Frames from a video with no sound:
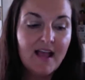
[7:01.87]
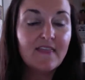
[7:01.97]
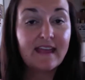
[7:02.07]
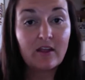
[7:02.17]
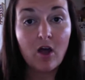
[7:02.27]

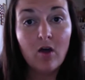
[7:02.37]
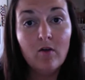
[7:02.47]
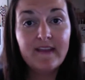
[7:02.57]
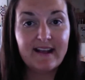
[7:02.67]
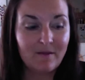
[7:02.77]
They go,
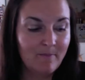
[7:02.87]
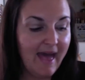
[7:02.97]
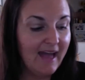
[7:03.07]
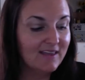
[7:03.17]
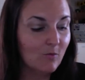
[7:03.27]
they come
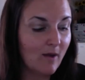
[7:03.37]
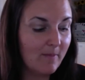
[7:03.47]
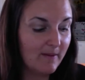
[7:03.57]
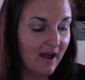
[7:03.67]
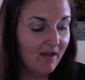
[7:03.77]
back,
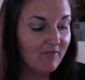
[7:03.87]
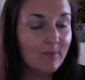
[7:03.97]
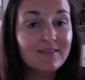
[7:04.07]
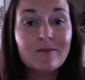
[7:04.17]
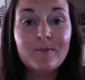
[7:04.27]
wipe it off,
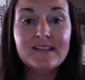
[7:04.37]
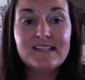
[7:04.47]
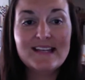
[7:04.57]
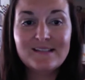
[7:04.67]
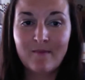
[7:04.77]
put their
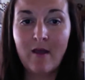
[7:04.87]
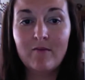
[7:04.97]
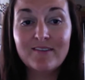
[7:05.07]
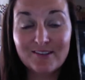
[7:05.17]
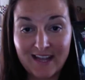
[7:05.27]
pea-sized amount
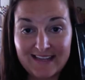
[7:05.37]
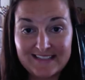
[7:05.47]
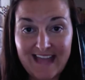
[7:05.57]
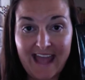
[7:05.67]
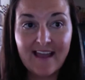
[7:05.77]
of their Night and
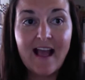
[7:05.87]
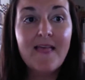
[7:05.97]
Day.